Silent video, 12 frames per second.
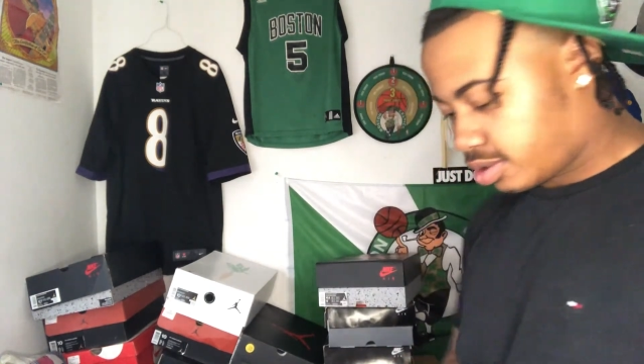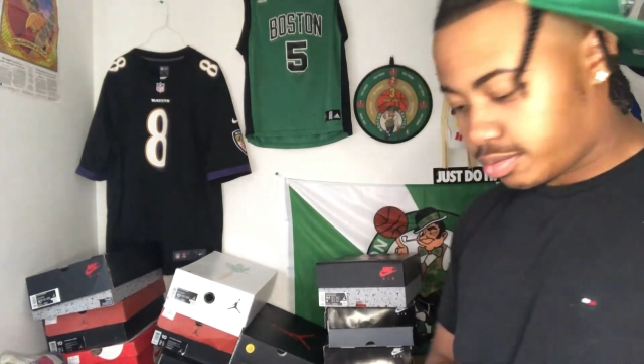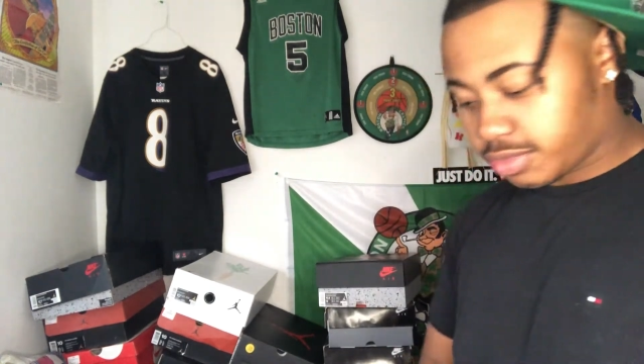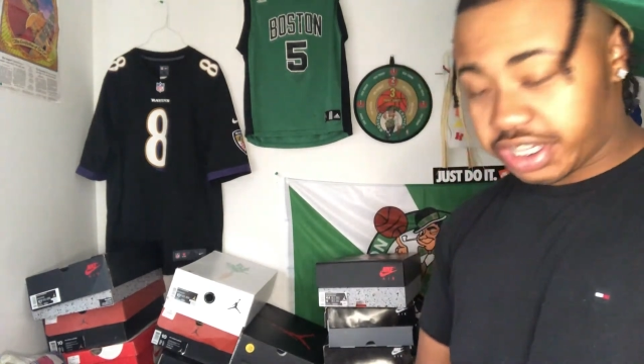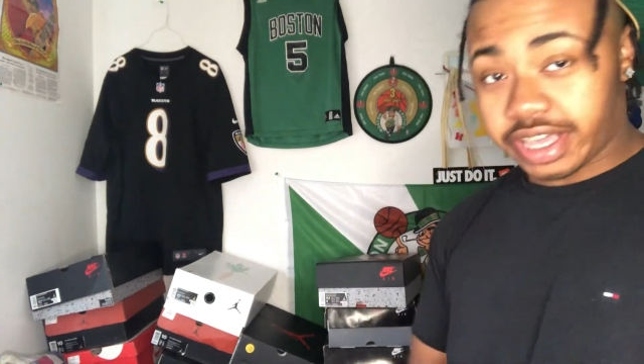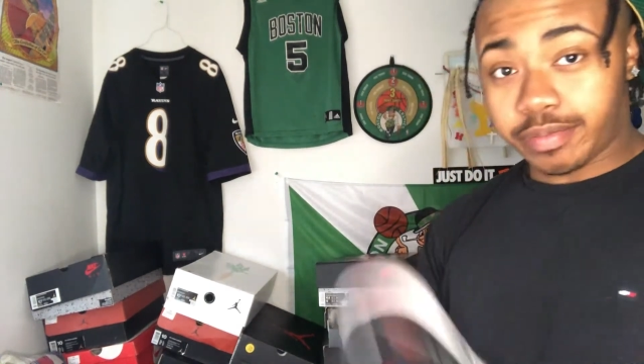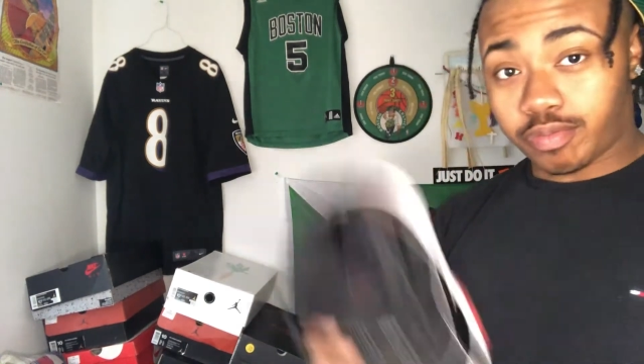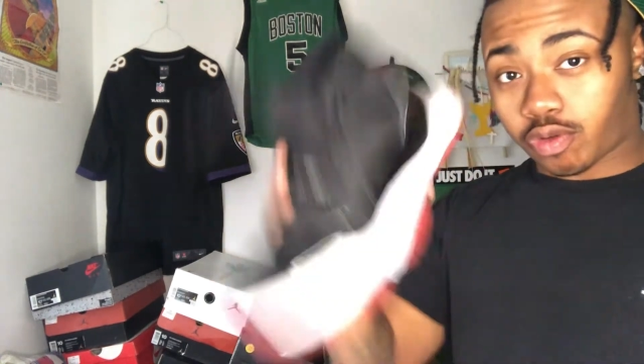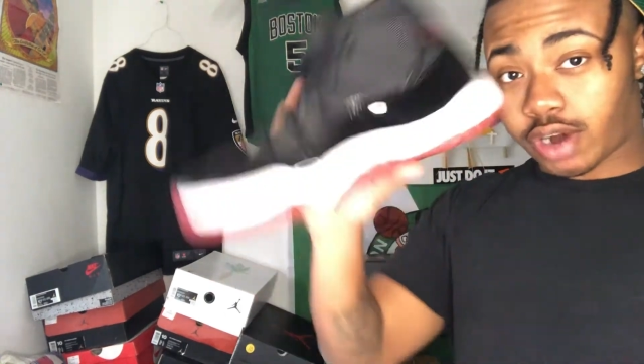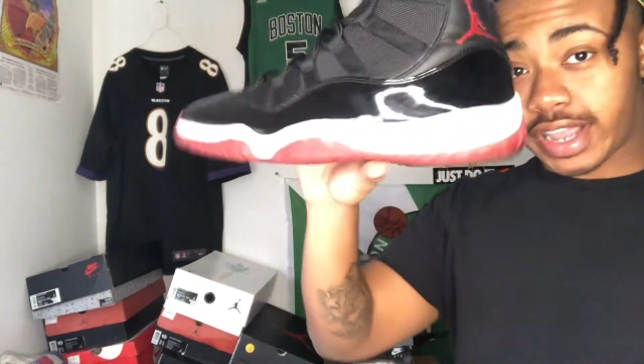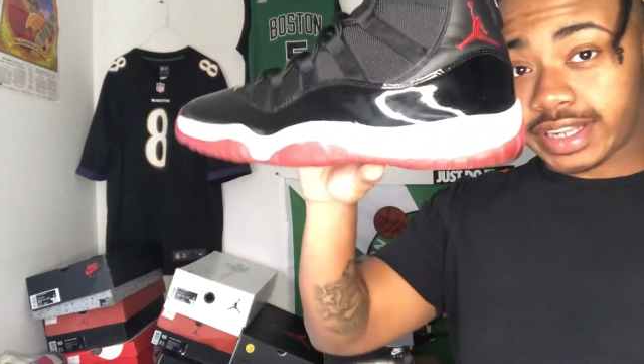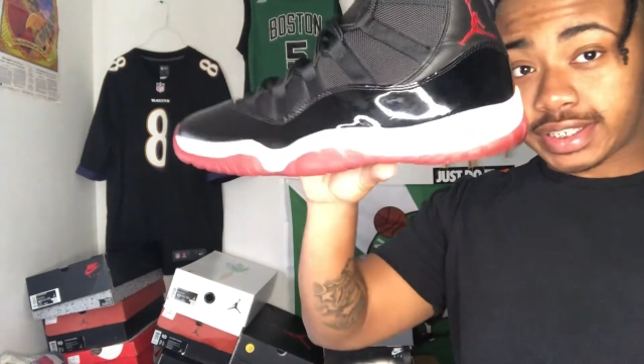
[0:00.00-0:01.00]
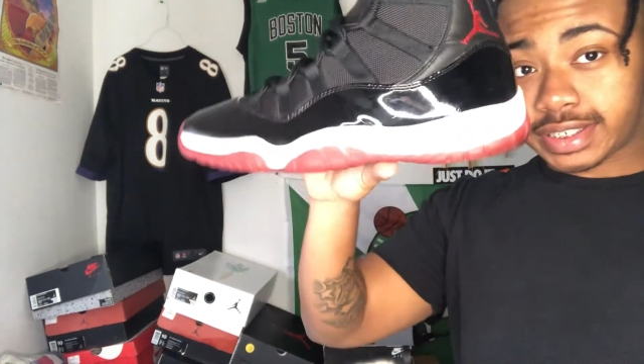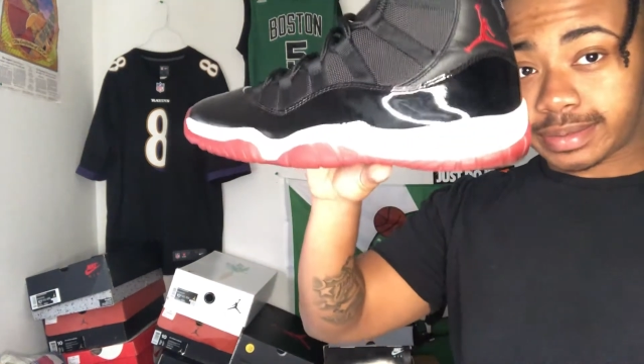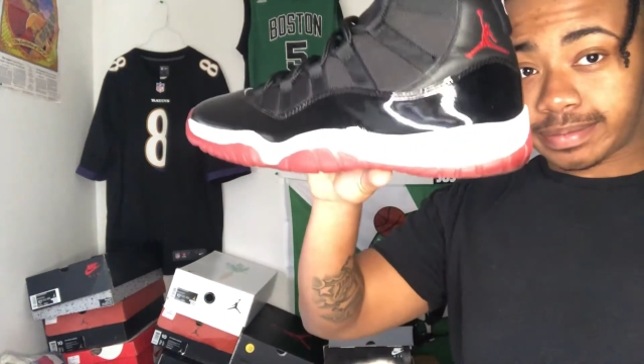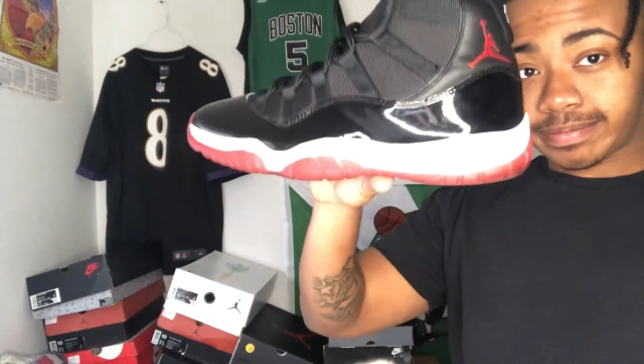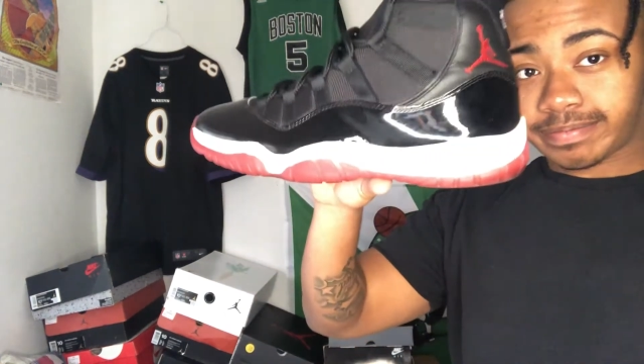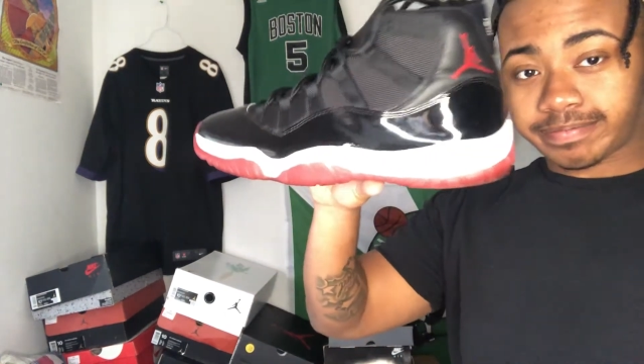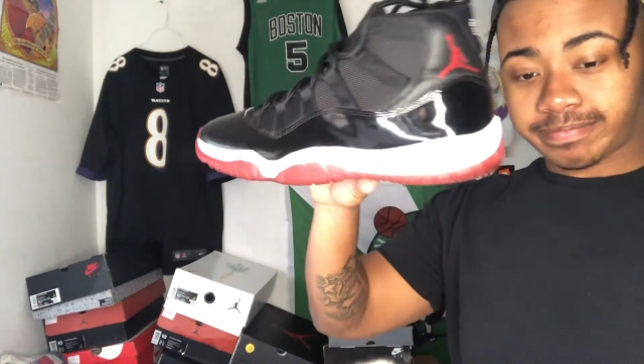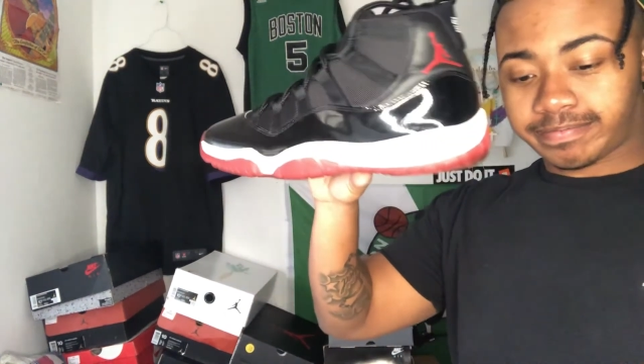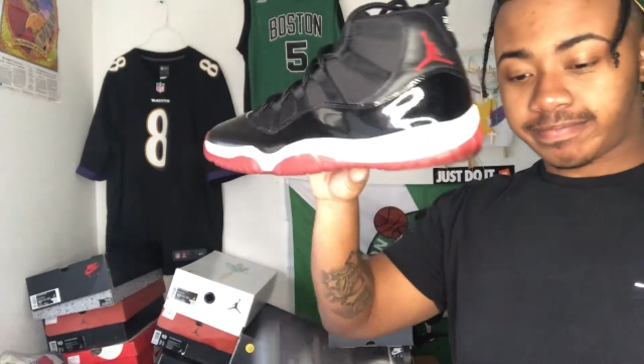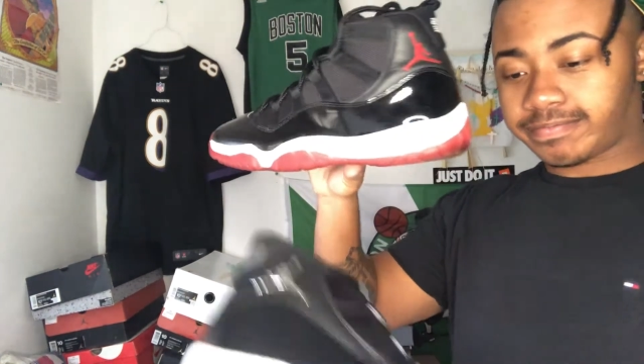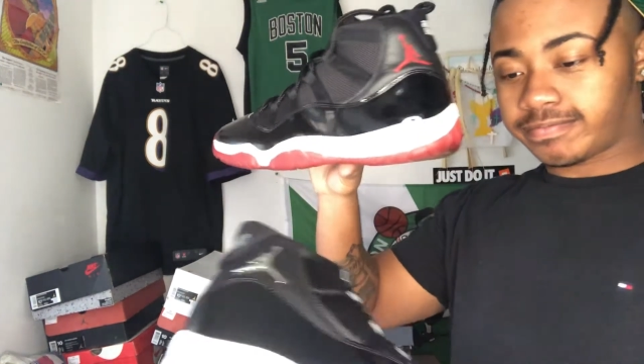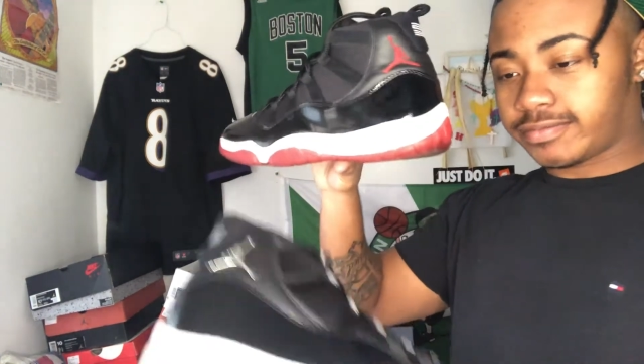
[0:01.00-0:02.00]
But yeah, Breds
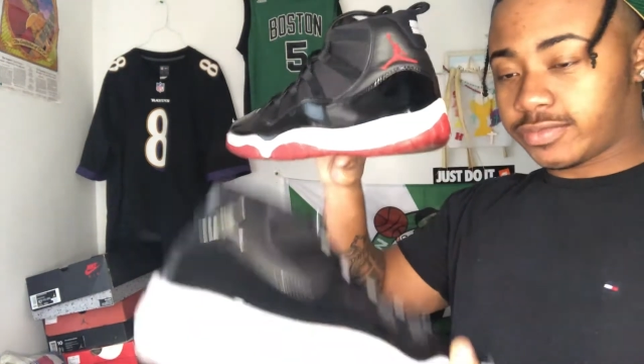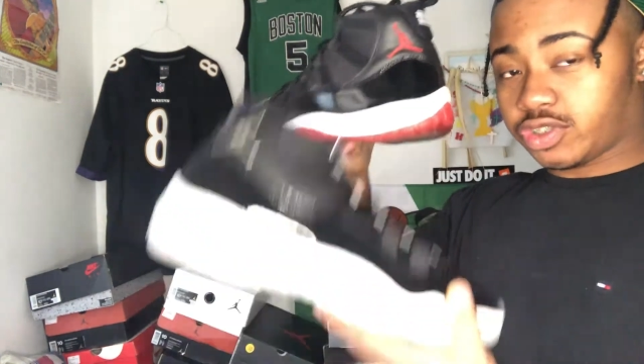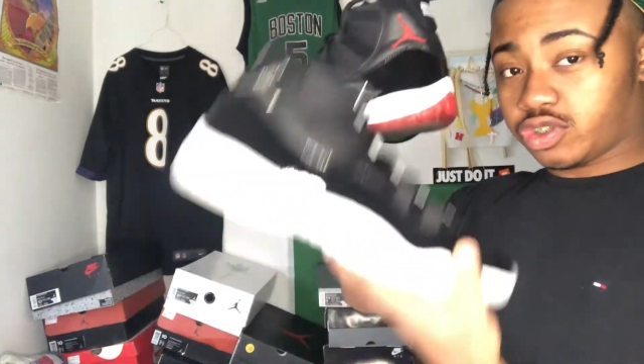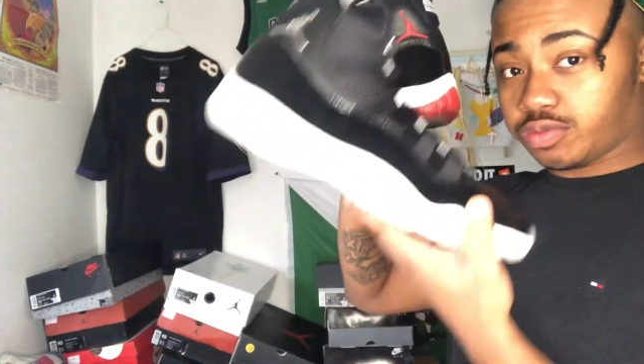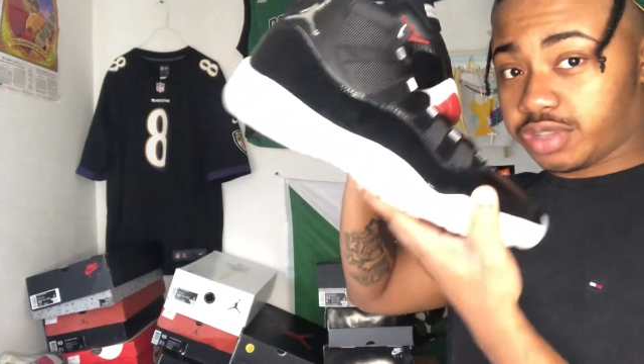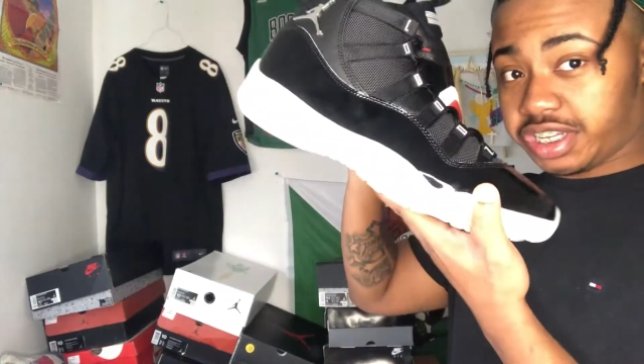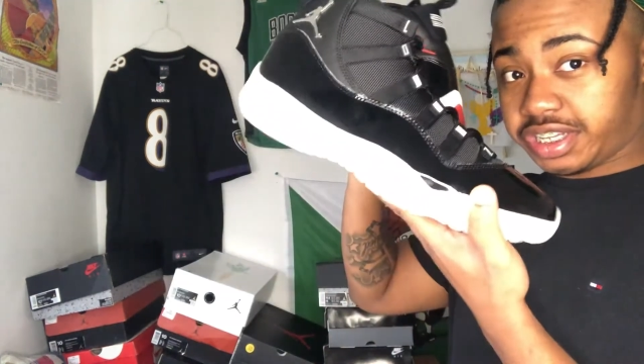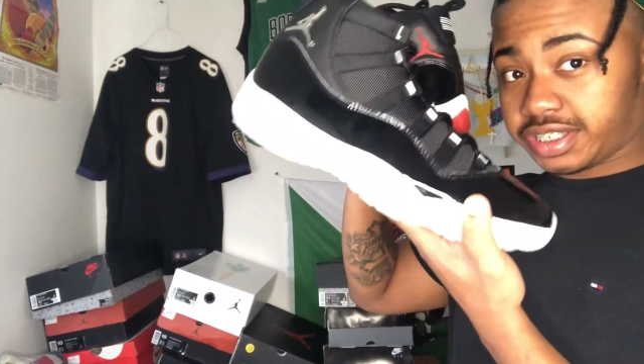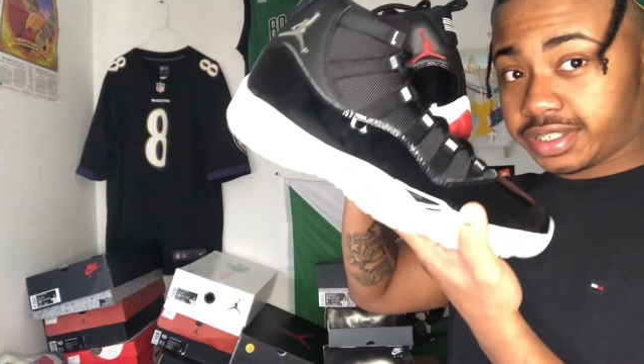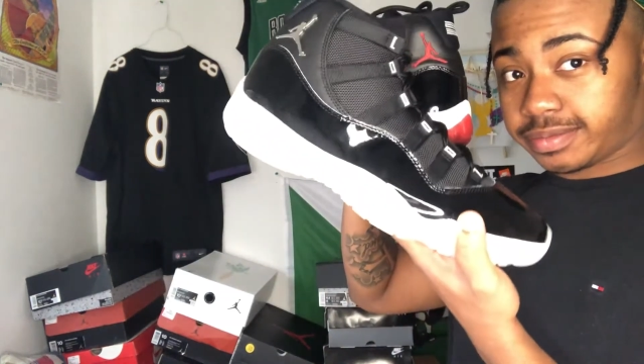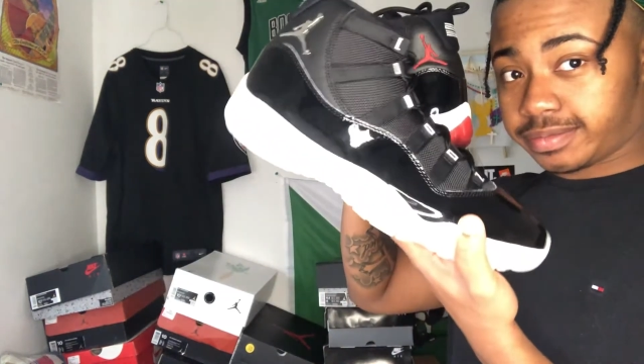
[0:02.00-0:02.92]
and Jubilees.